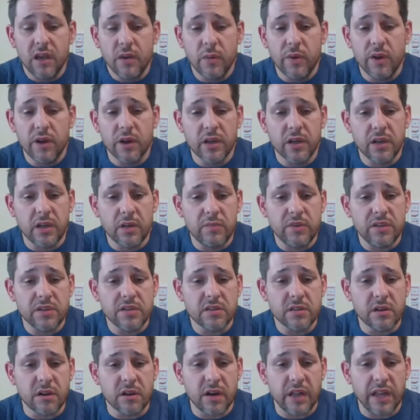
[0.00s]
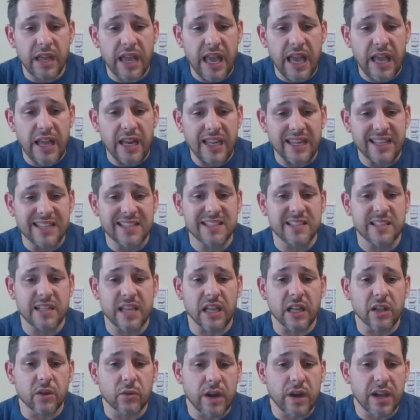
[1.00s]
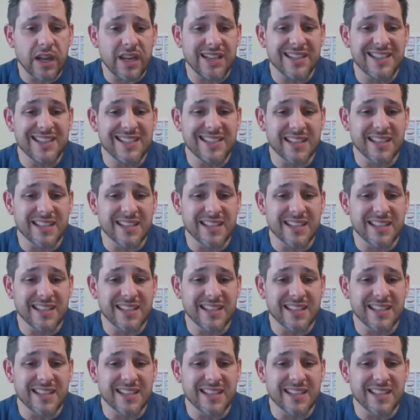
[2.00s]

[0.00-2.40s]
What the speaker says: we are going to be starting an accelerated